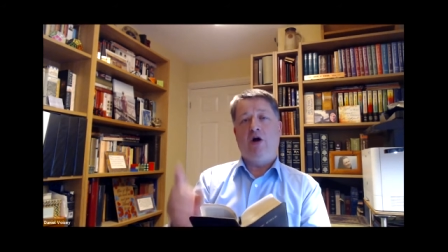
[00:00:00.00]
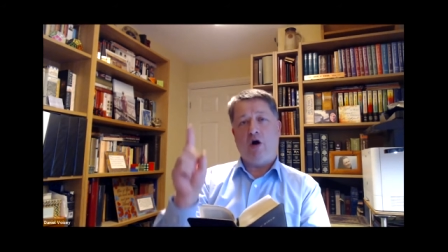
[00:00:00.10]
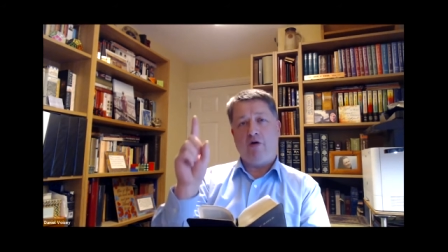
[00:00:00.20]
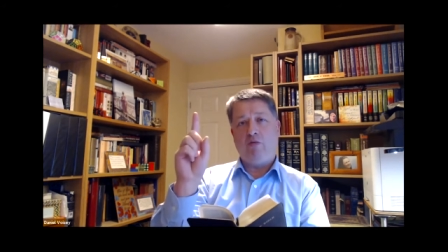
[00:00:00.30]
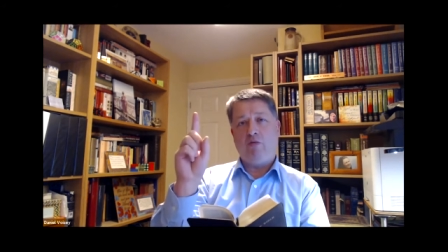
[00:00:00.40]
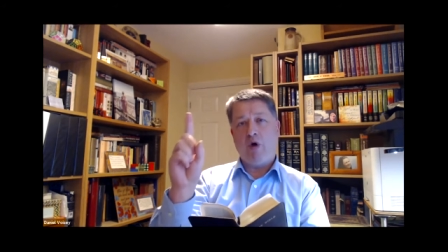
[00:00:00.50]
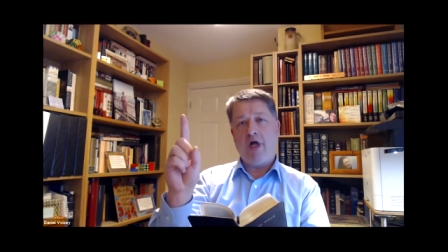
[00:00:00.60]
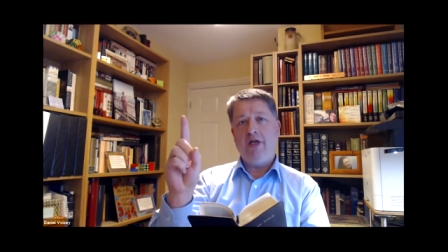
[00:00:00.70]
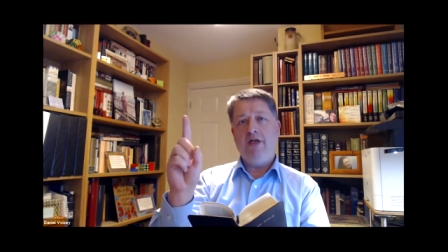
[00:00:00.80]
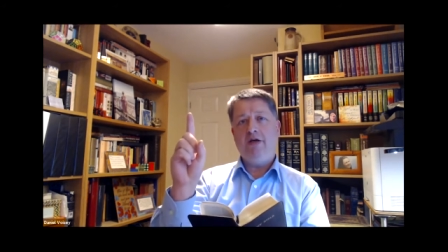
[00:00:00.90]
of
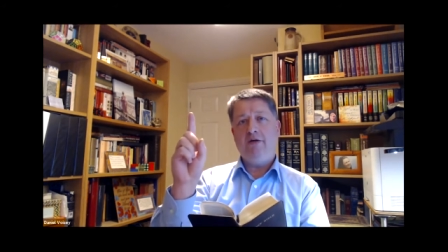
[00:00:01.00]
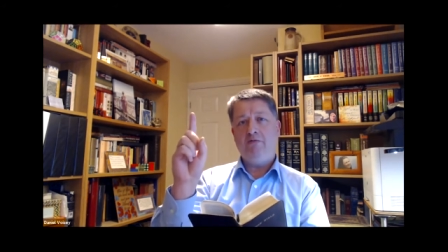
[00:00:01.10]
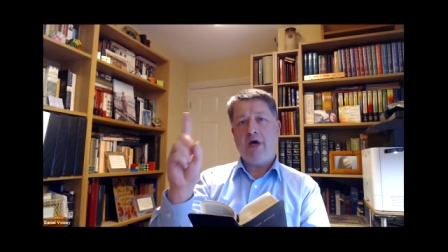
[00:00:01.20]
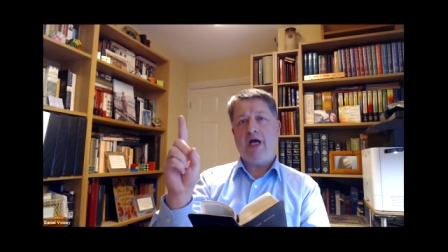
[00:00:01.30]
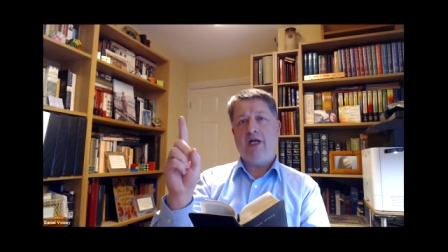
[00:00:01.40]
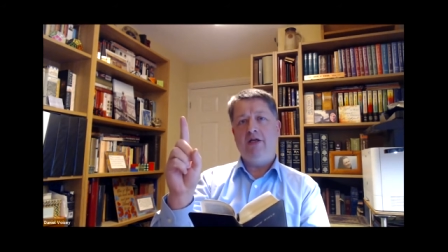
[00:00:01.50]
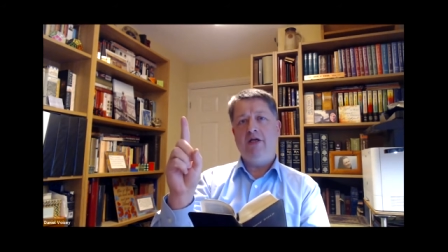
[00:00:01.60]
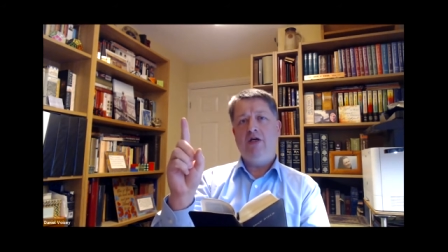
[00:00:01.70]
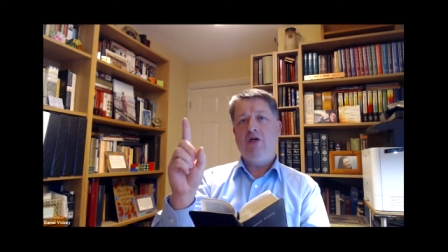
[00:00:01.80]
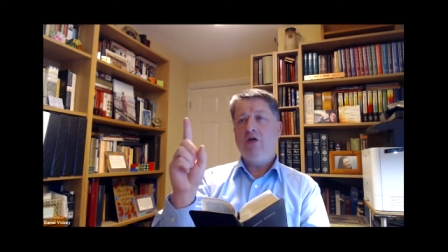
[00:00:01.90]
one man
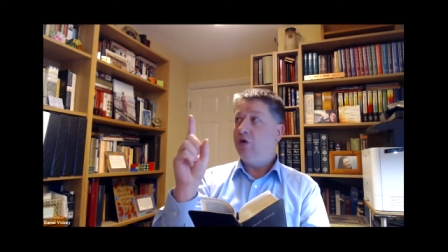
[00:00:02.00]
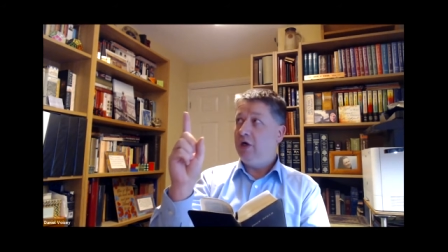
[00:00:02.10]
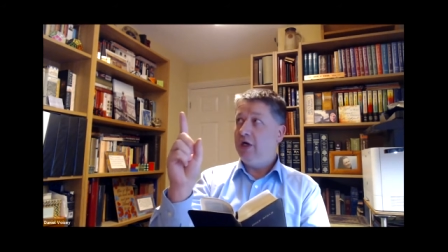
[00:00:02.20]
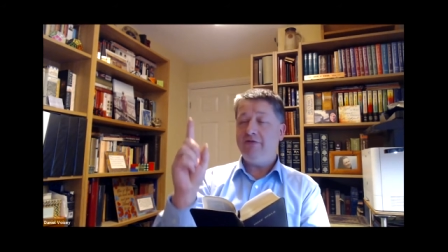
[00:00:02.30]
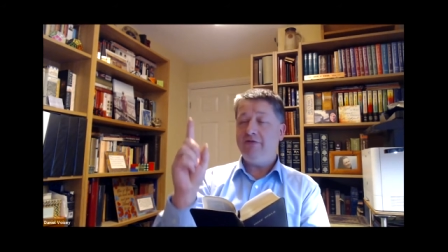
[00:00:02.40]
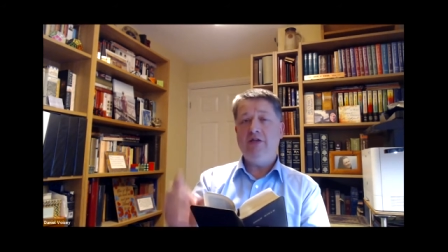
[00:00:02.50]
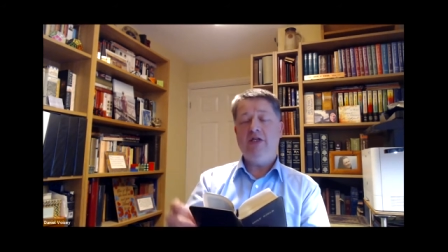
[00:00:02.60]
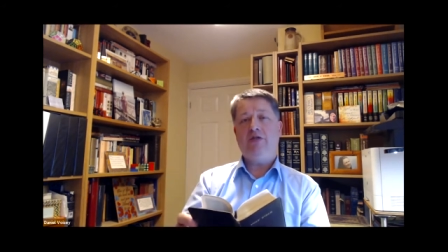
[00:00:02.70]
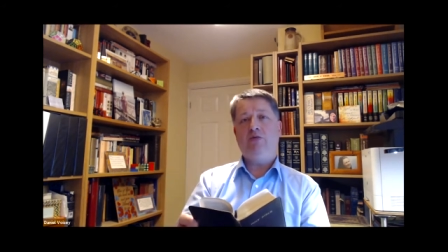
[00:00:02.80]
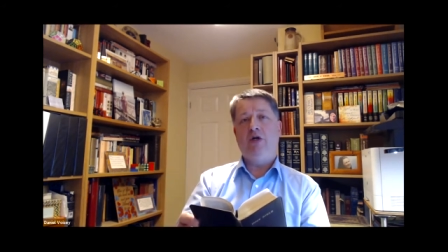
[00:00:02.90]
who lived in
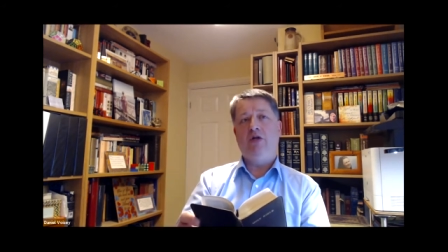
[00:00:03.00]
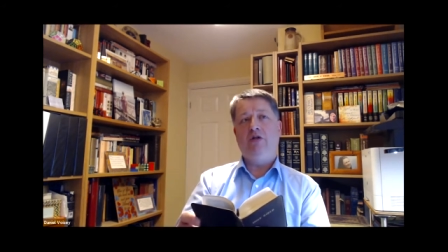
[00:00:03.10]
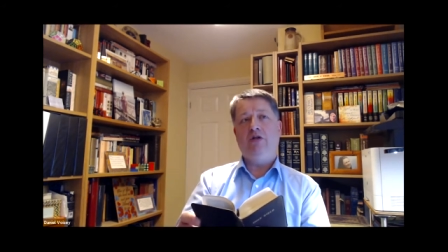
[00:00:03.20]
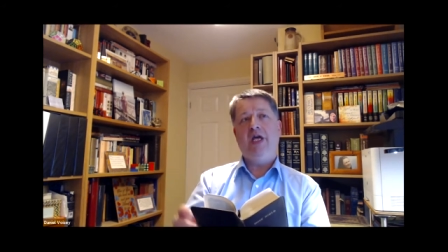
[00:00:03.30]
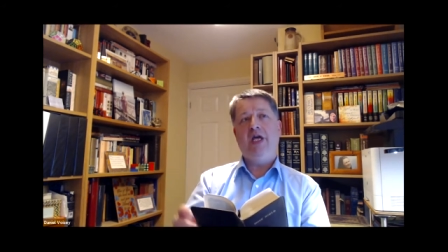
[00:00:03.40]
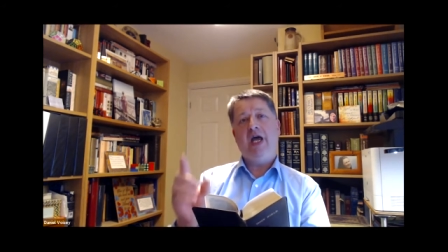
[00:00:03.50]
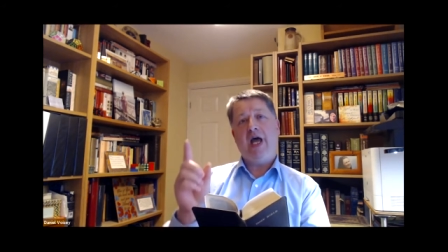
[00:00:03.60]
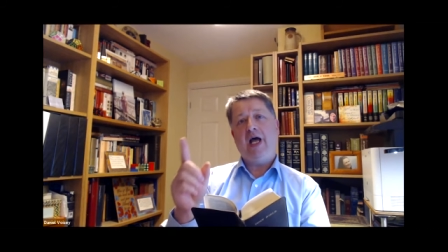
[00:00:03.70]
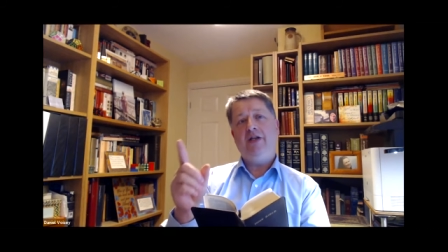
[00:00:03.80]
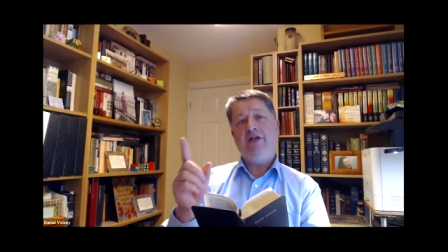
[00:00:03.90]
this world
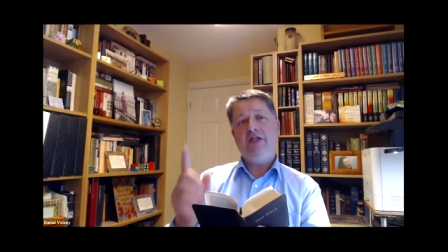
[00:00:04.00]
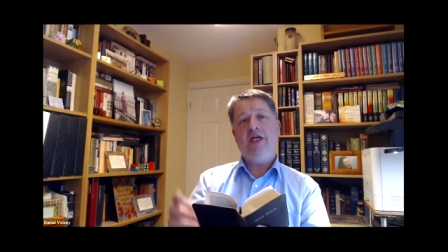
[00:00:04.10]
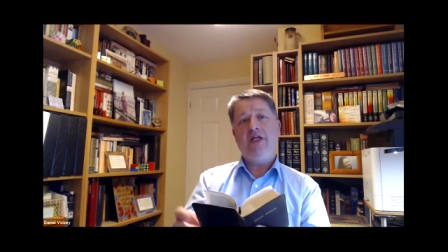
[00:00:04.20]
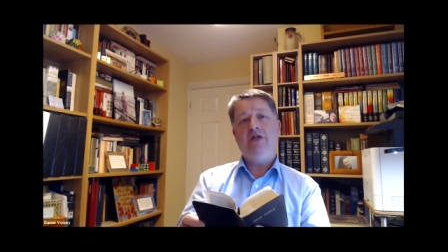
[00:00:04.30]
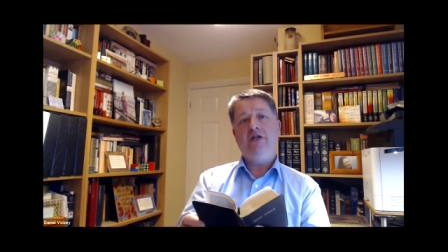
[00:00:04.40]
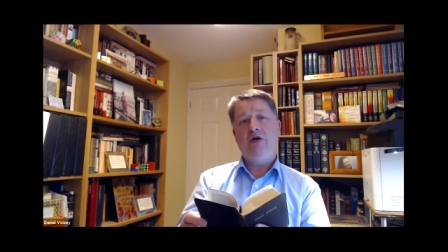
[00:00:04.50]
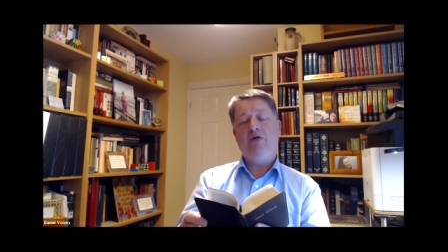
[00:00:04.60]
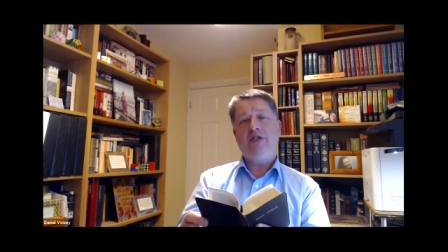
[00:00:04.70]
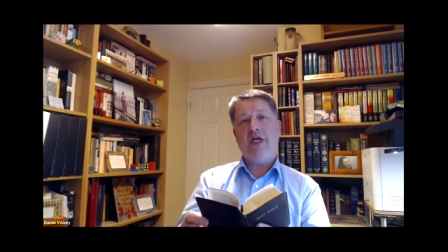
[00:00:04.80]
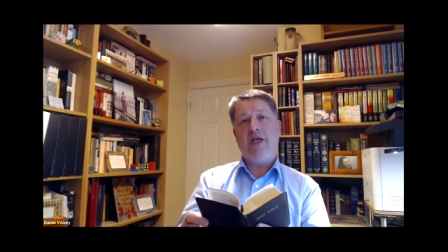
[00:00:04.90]
and did no
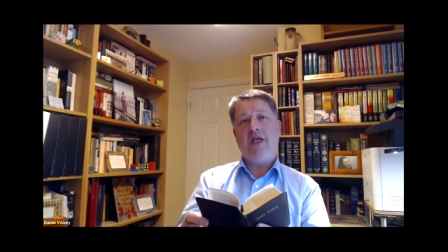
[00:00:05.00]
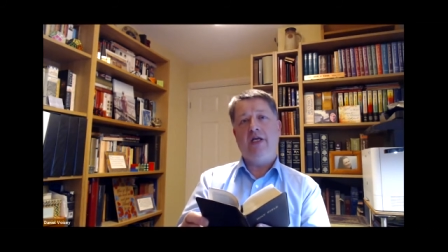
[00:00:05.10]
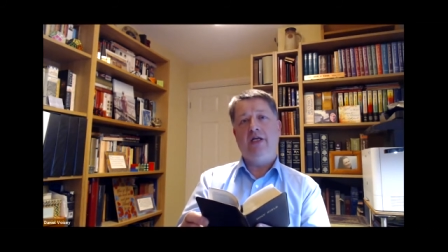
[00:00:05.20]
sin.